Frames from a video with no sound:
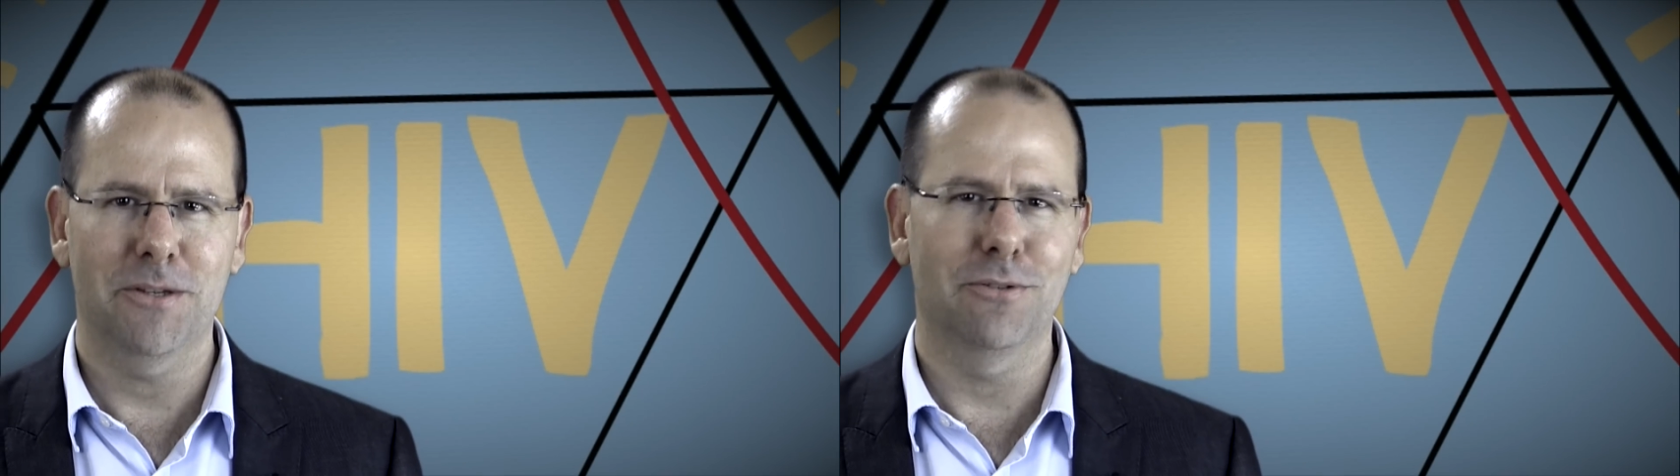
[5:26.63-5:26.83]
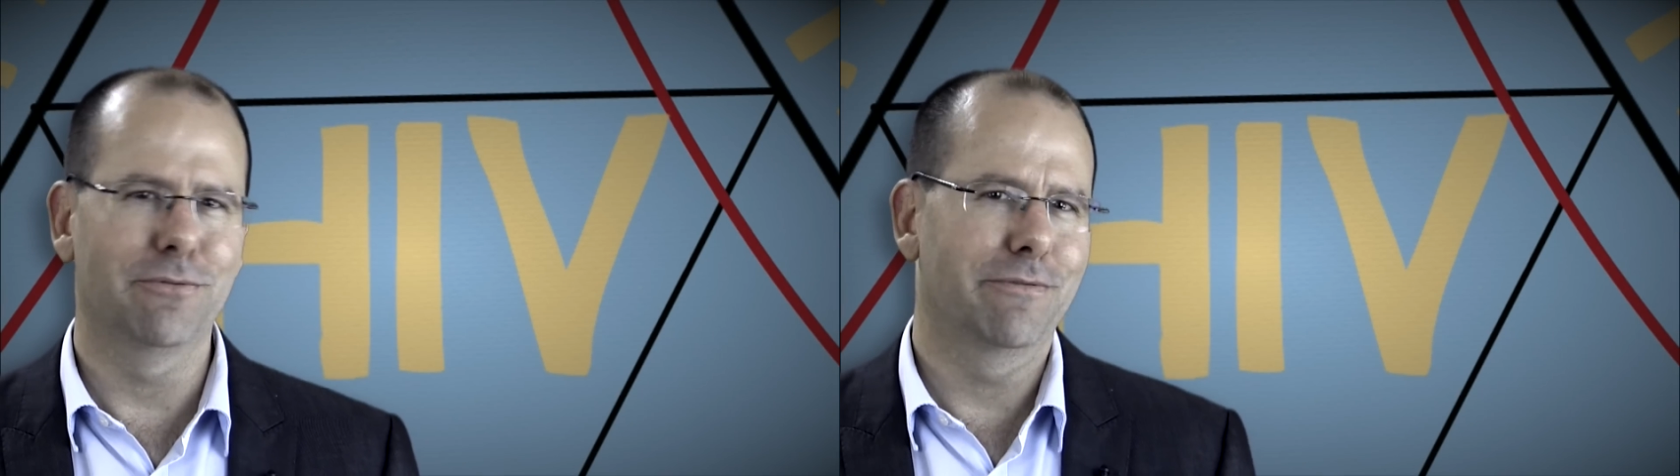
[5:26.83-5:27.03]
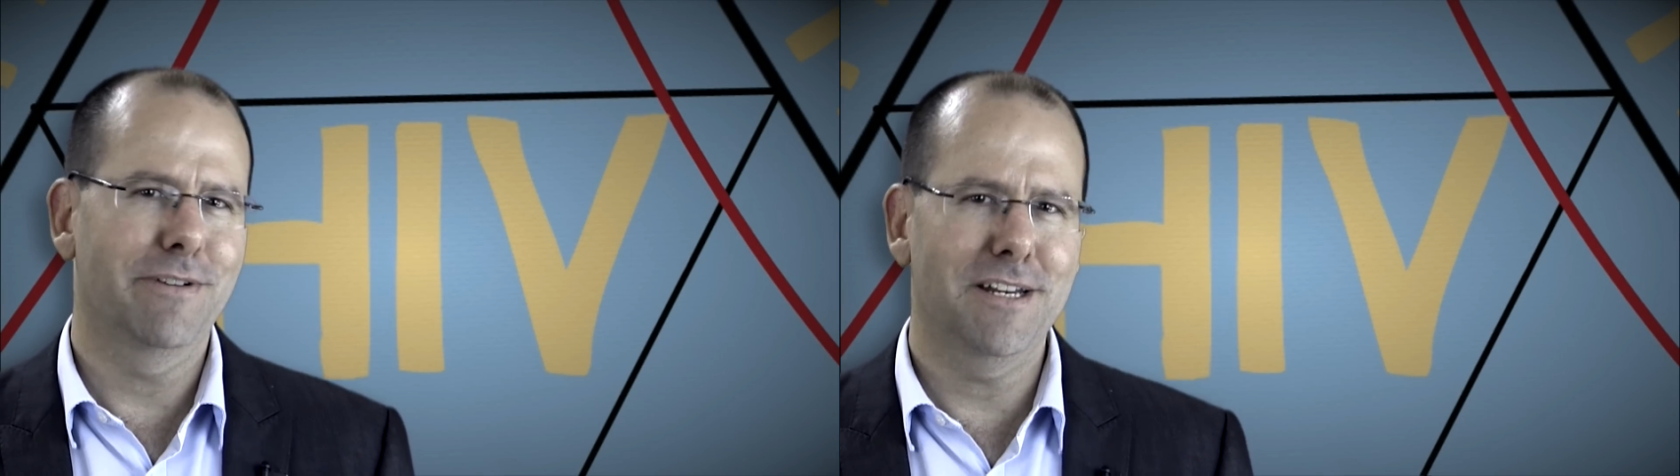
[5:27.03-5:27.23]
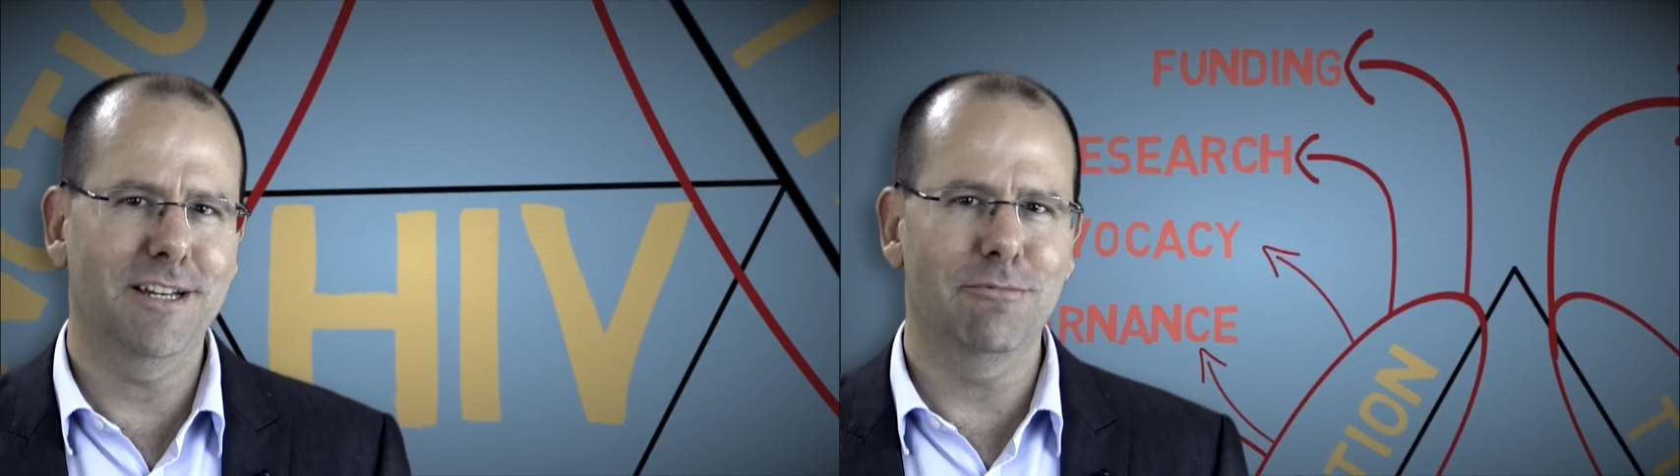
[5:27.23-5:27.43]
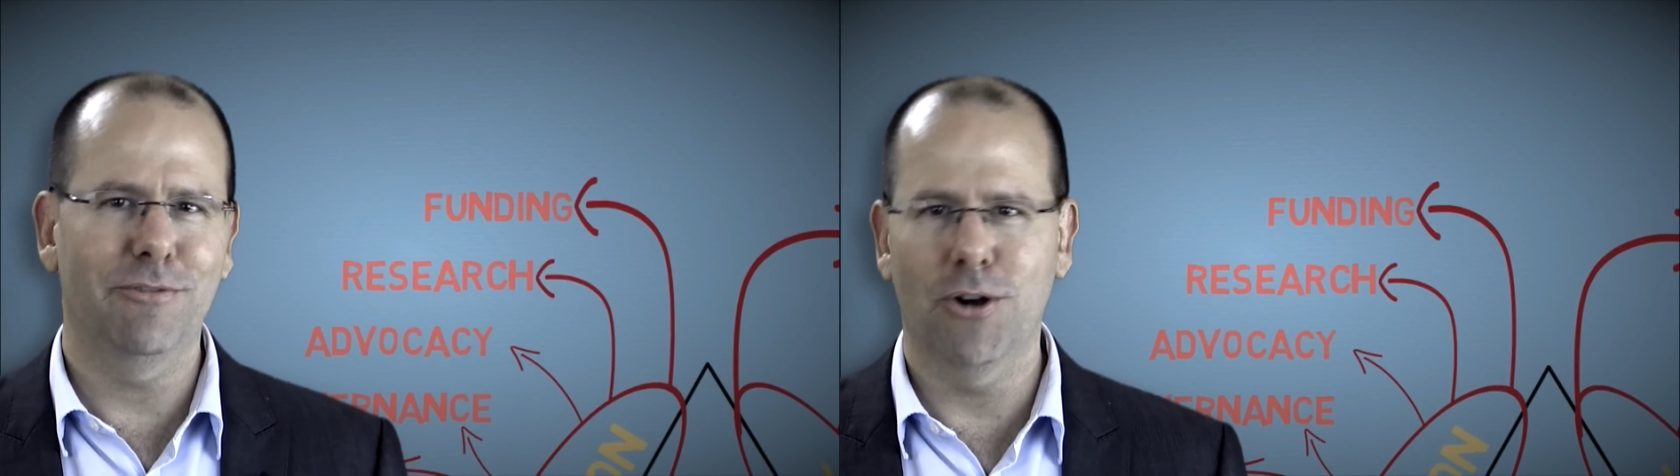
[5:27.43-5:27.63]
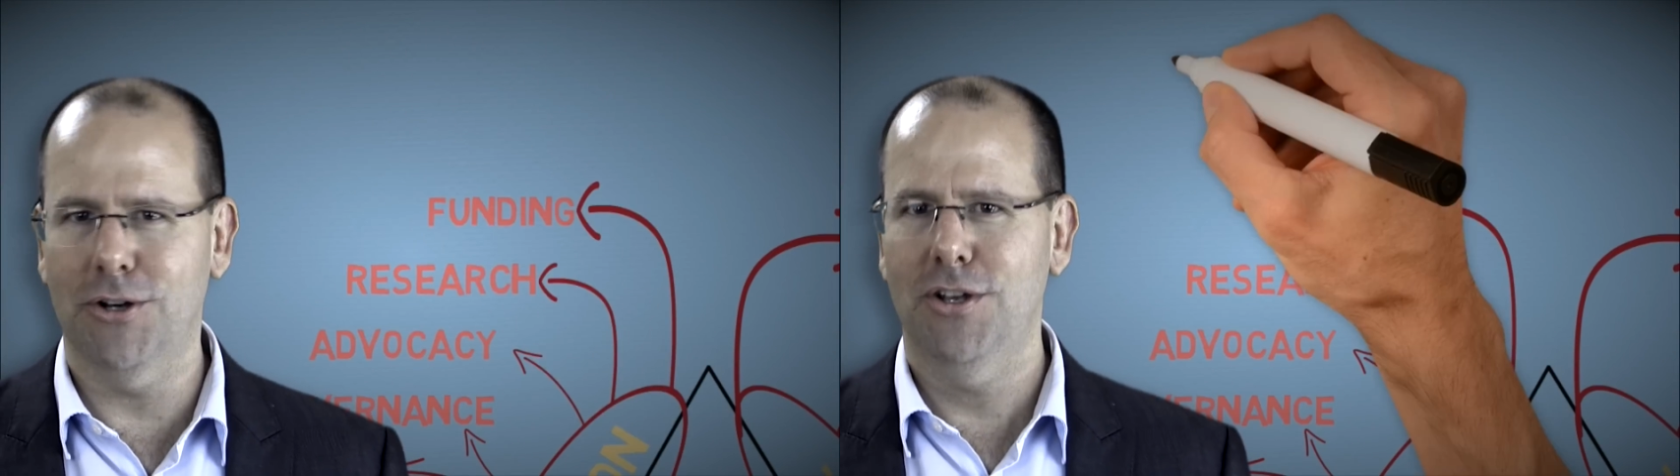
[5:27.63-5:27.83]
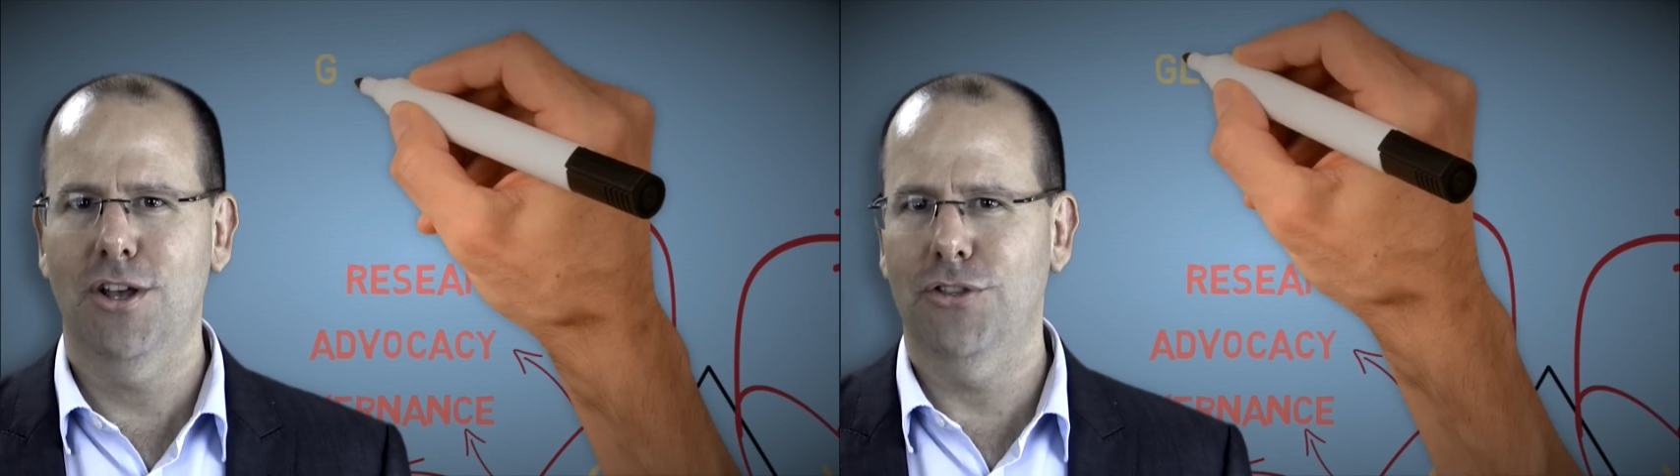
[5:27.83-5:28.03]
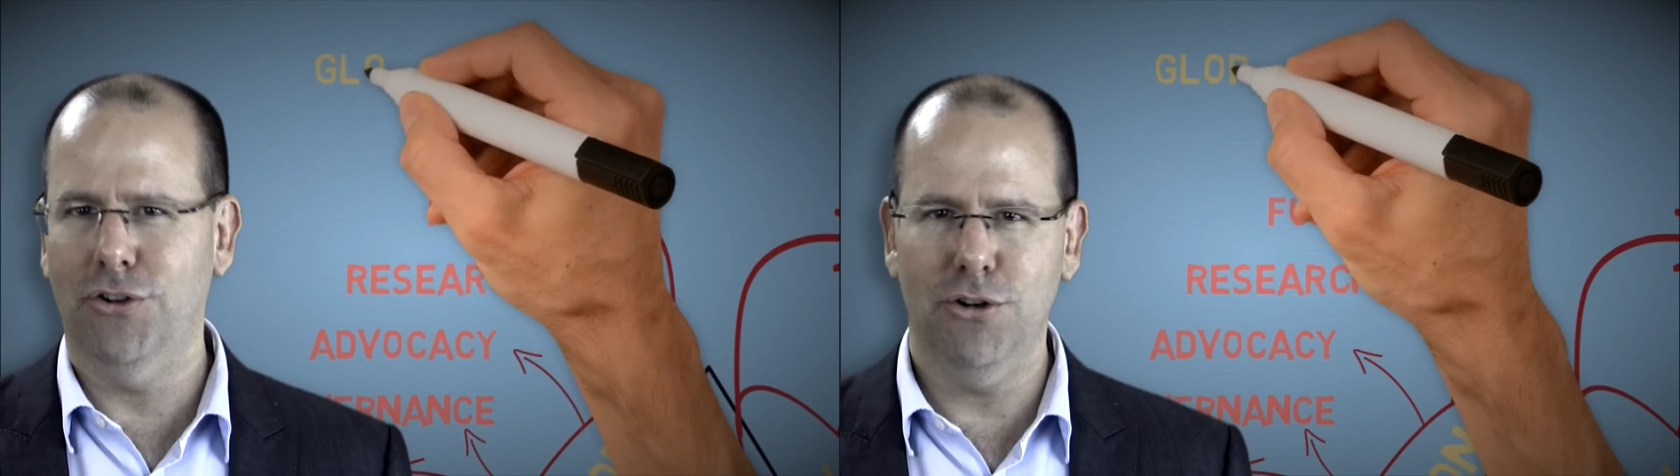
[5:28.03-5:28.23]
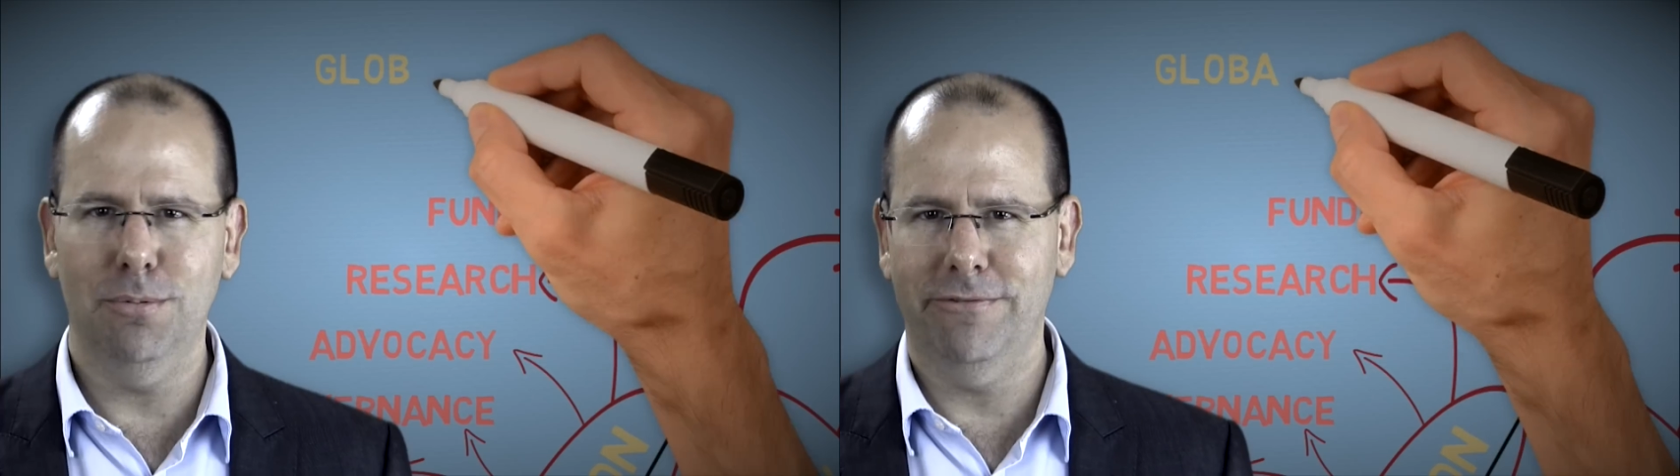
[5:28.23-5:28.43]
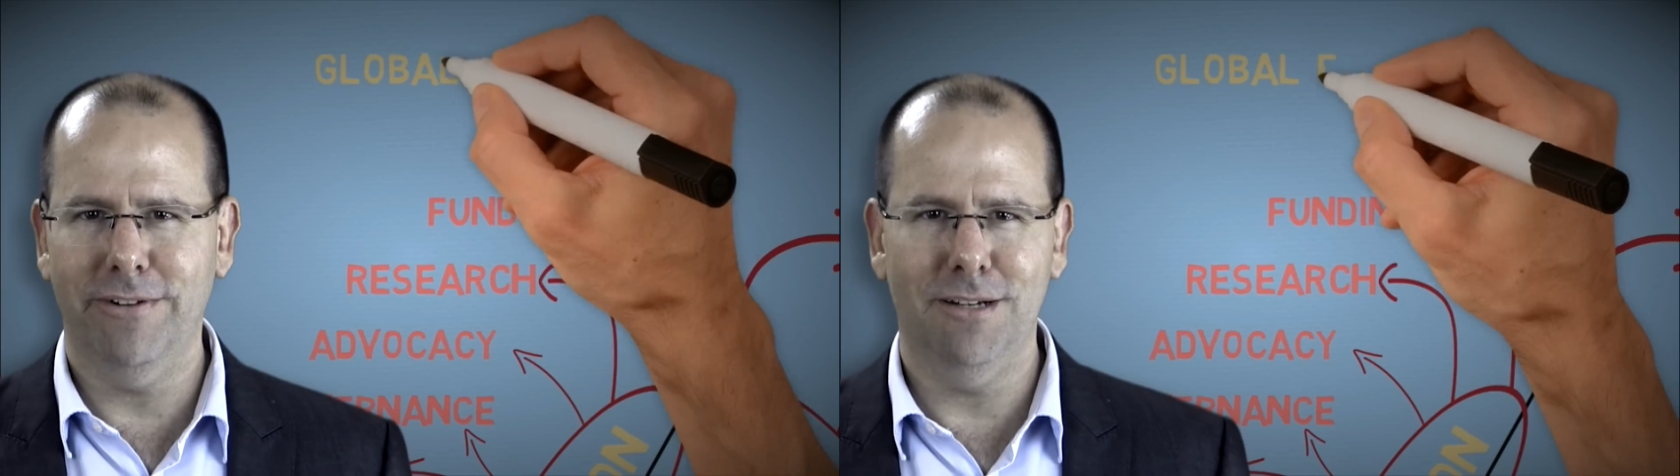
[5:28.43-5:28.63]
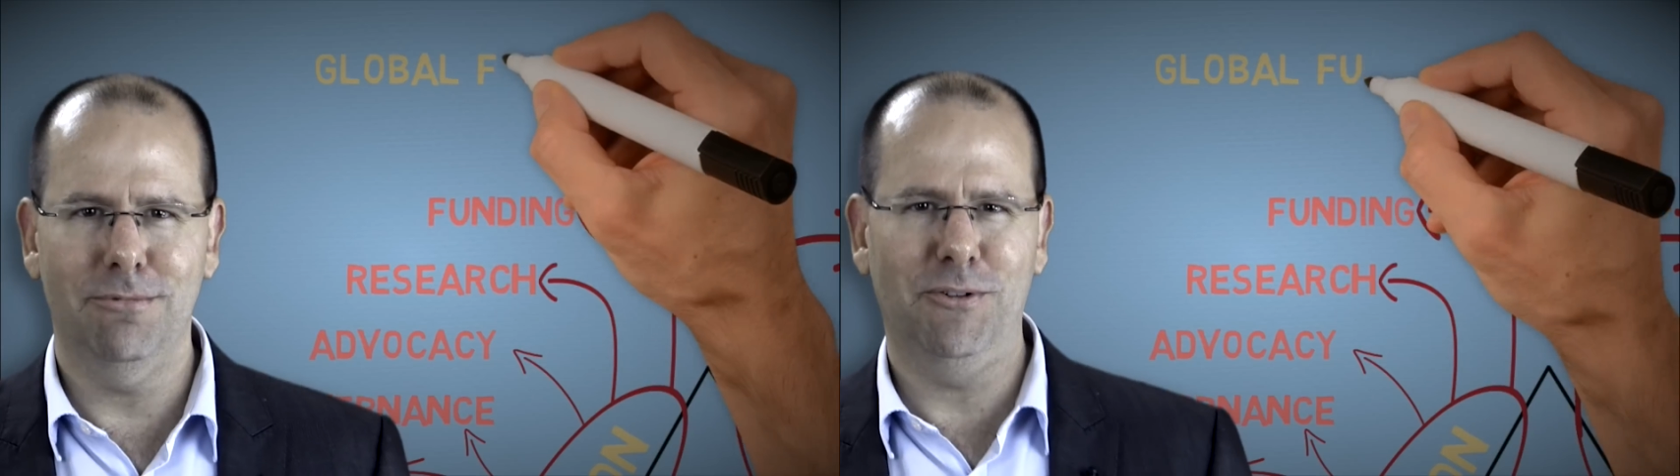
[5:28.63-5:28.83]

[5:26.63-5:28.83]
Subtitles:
So for funding, we've got the Global Fund,